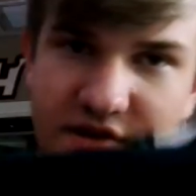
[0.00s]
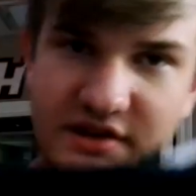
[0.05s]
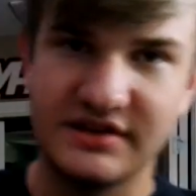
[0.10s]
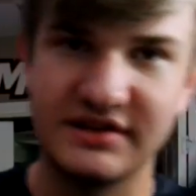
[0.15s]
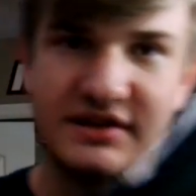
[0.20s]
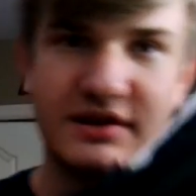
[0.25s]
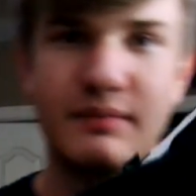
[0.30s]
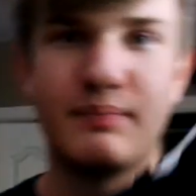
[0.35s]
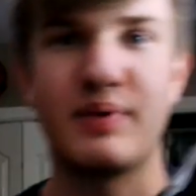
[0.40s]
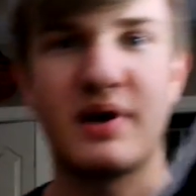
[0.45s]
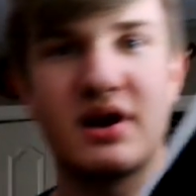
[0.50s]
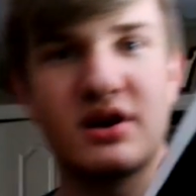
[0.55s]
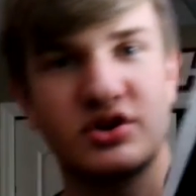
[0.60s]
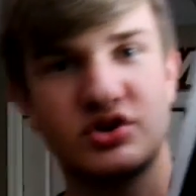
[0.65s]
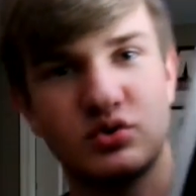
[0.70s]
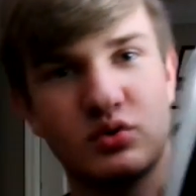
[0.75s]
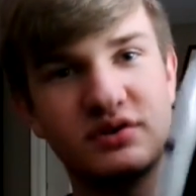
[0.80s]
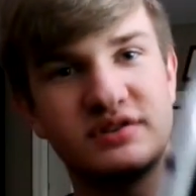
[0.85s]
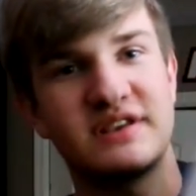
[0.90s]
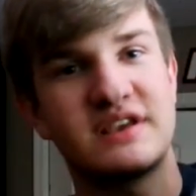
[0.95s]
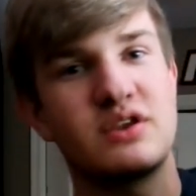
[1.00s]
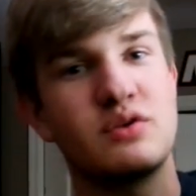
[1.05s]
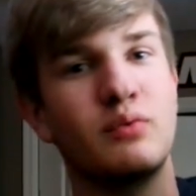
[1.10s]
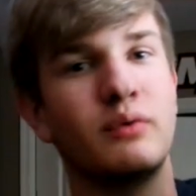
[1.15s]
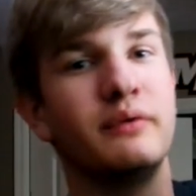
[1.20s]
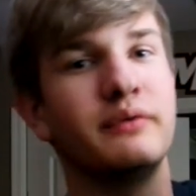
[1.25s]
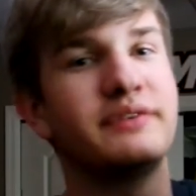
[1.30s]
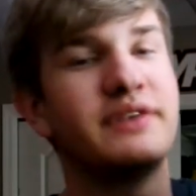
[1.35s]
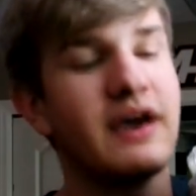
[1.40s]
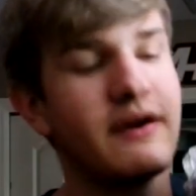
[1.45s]
this is a pair of shorts that you
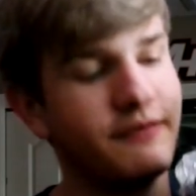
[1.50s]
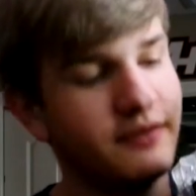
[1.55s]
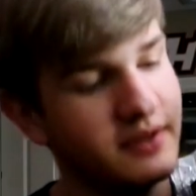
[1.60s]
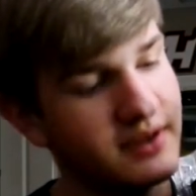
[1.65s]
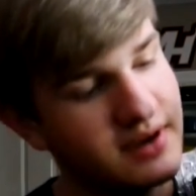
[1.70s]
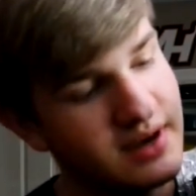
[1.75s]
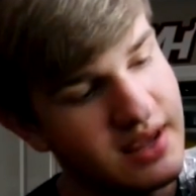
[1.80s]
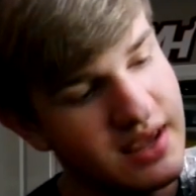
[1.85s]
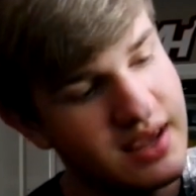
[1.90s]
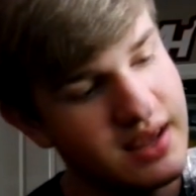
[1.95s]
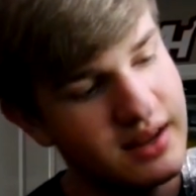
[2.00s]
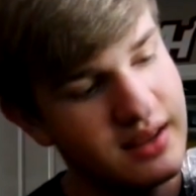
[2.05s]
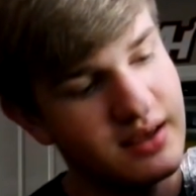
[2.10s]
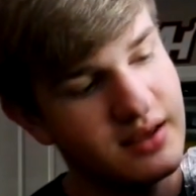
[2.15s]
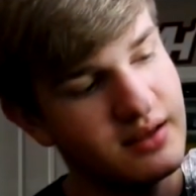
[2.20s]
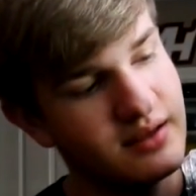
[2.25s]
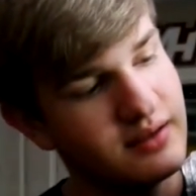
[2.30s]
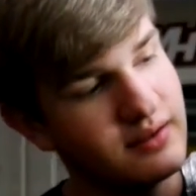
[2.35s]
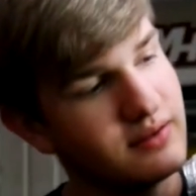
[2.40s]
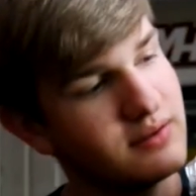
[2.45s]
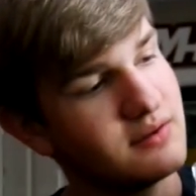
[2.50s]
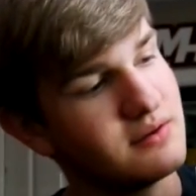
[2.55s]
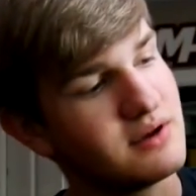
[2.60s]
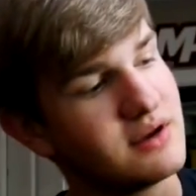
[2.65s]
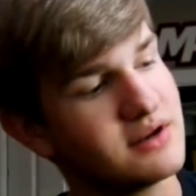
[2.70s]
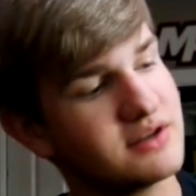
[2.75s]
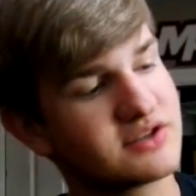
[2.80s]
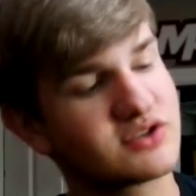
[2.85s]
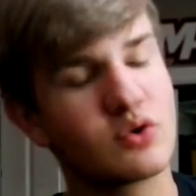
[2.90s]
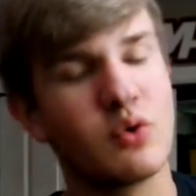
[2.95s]
will definitely need.
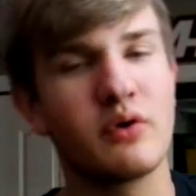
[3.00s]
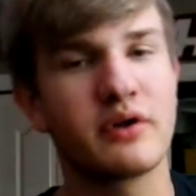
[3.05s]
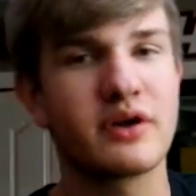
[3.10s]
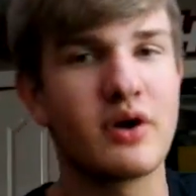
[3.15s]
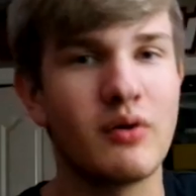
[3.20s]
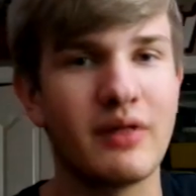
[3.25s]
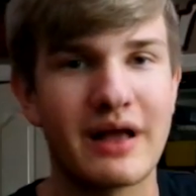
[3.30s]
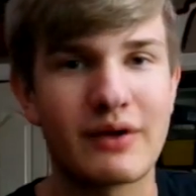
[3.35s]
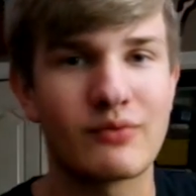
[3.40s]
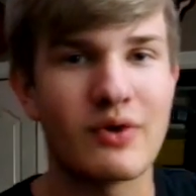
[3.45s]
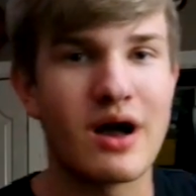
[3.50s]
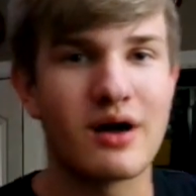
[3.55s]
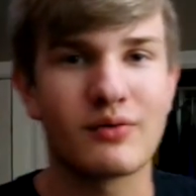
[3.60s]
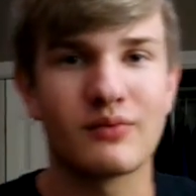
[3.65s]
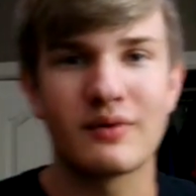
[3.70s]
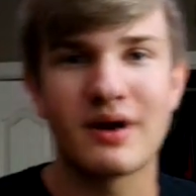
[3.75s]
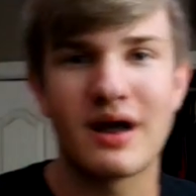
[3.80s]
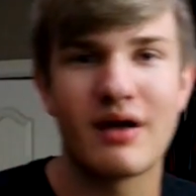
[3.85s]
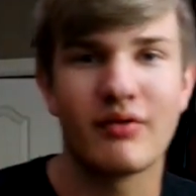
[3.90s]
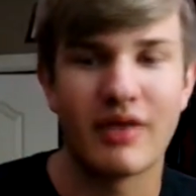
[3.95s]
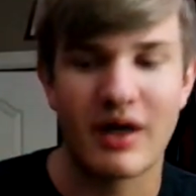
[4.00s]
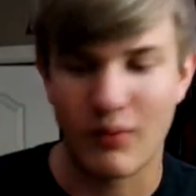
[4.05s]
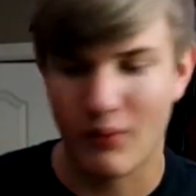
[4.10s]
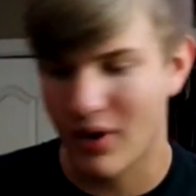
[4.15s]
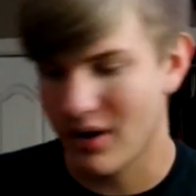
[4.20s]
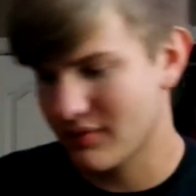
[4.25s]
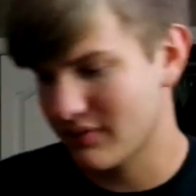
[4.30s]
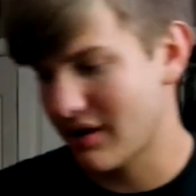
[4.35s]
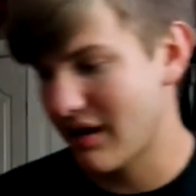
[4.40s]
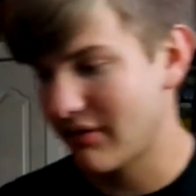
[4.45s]
And it's cool to go like rock around, like
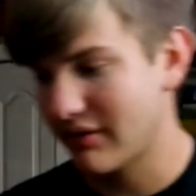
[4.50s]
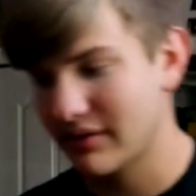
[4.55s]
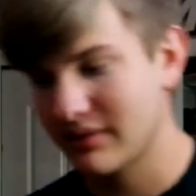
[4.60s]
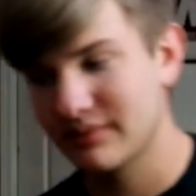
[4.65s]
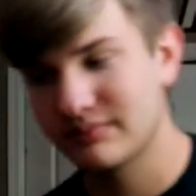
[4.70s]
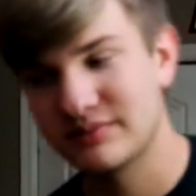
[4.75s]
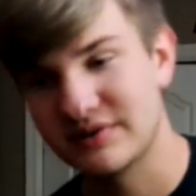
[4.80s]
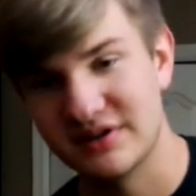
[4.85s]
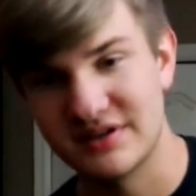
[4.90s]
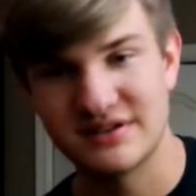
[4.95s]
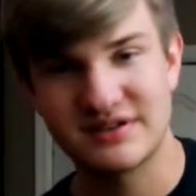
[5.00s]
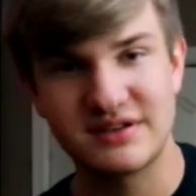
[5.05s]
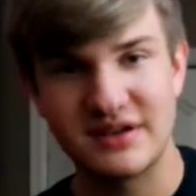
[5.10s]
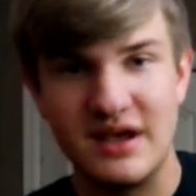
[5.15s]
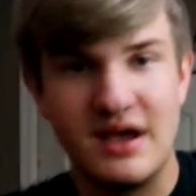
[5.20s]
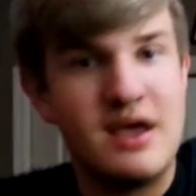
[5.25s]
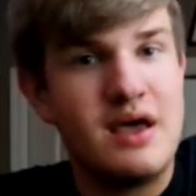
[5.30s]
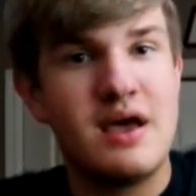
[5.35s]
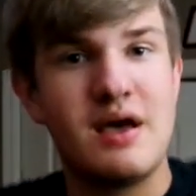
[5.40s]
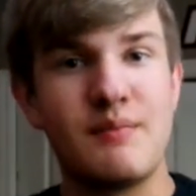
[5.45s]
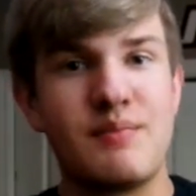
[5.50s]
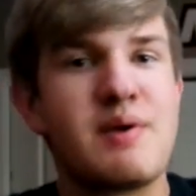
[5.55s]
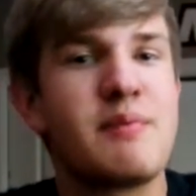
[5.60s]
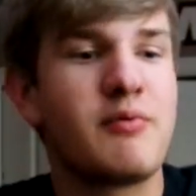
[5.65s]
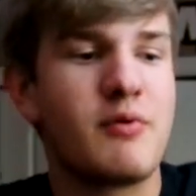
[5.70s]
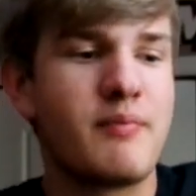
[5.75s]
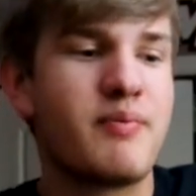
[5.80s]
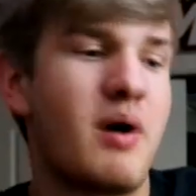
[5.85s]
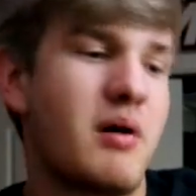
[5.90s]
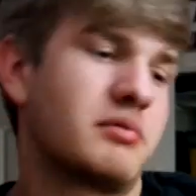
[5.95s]
walk around in them because
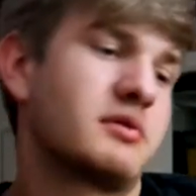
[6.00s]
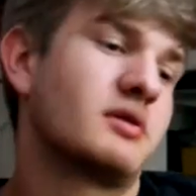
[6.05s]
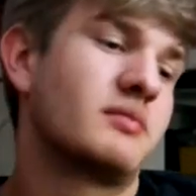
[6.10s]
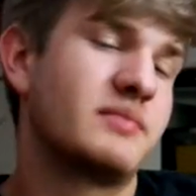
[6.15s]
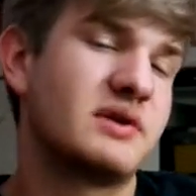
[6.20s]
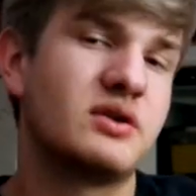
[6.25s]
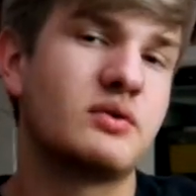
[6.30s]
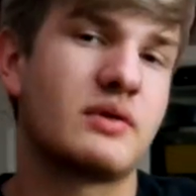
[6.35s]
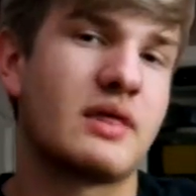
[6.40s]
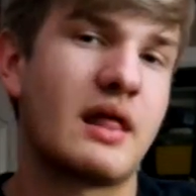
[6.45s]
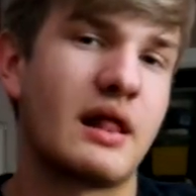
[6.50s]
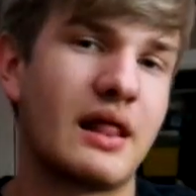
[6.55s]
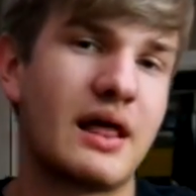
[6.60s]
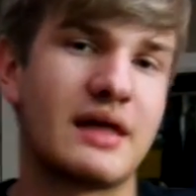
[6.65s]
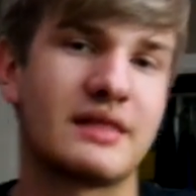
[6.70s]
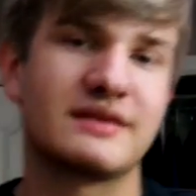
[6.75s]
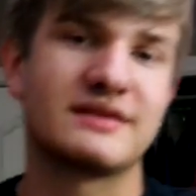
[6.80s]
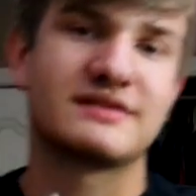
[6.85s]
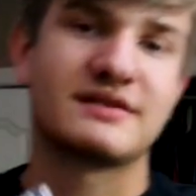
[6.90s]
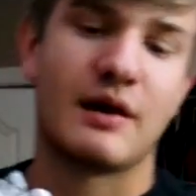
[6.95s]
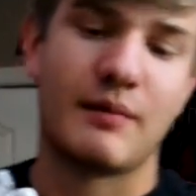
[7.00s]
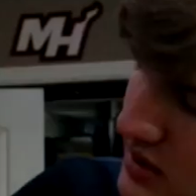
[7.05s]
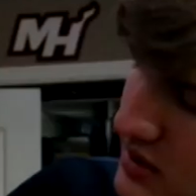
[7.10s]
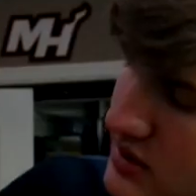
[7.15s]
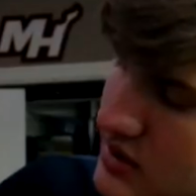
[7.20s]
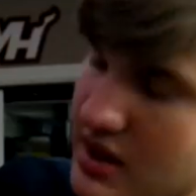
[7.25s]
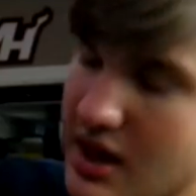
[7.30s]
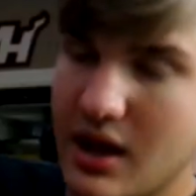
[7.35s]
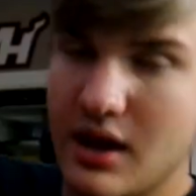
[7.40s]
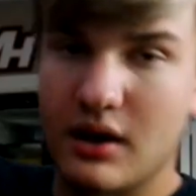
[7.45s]
people are probably gonna be doing a lot this summer.
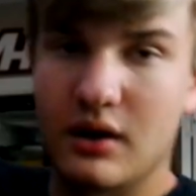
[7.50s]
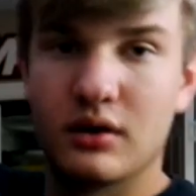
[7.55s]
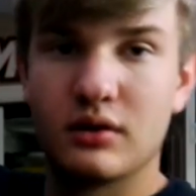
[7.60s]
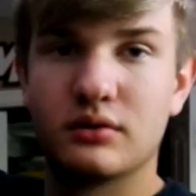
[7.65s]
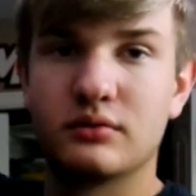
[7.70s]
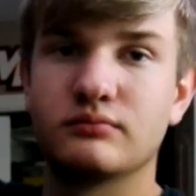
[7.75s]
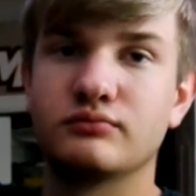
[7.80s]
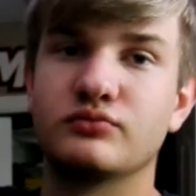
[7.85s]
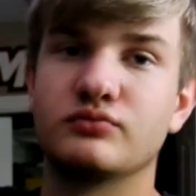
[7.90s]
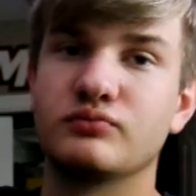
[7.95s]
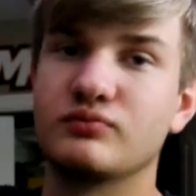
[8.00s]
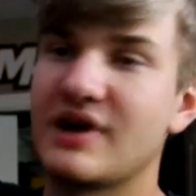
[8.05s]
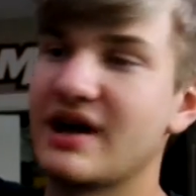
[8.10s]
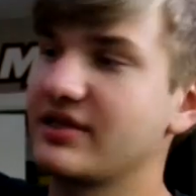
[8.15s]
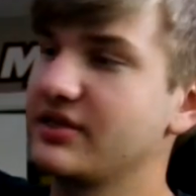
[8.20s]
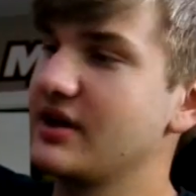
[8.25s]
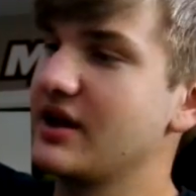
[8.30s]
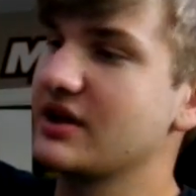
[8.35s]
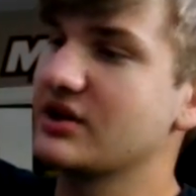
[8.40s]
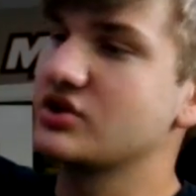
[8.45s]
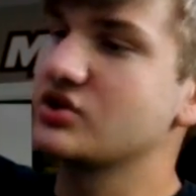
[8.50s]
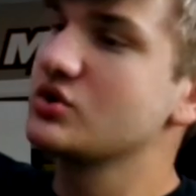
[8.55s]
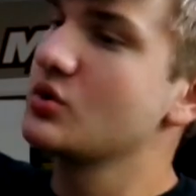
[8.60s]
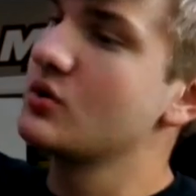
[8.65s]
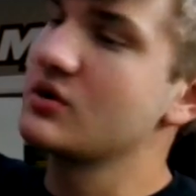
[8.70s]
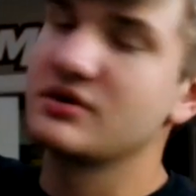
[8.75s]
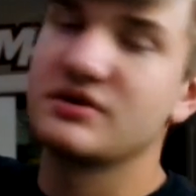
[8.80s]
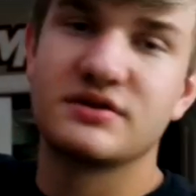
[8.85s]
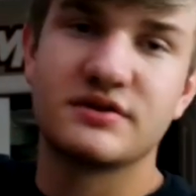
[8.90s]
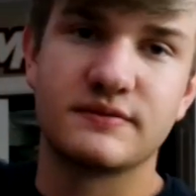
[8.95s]
Yeah, athletic
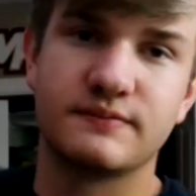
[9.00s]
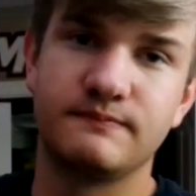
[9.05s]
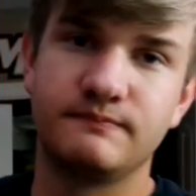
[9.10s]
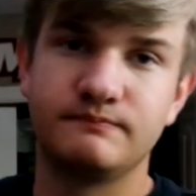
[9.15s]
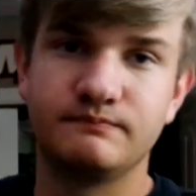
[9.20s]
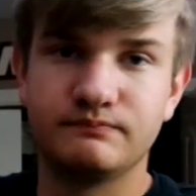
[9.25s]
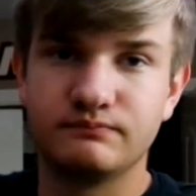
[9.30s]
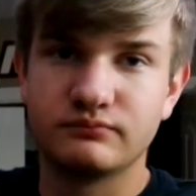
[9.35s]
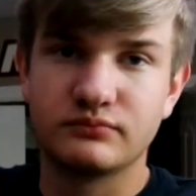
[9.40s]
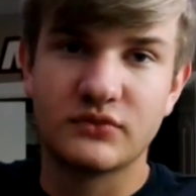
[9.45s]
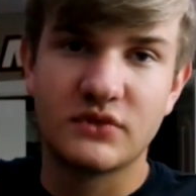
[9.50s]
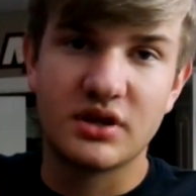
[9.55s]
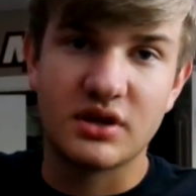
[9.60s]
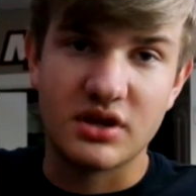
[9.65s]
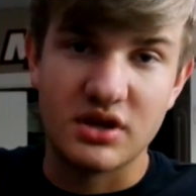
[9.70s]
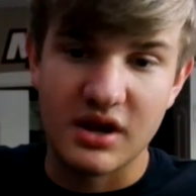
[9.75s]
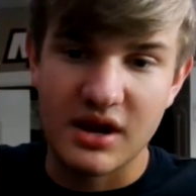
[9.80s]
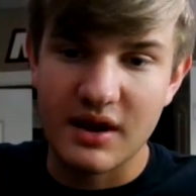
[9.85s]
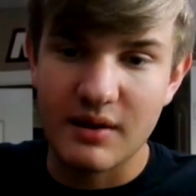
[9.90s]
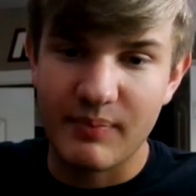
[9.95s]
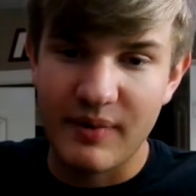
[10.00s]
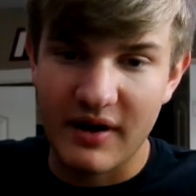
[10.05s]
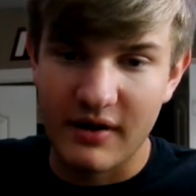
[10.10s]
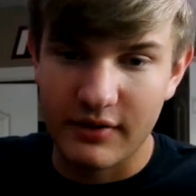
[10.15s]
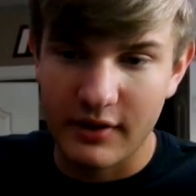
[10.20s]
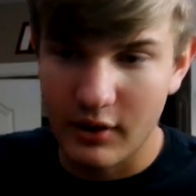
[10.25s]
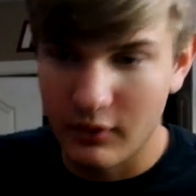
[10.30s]
shorts, you need a pair of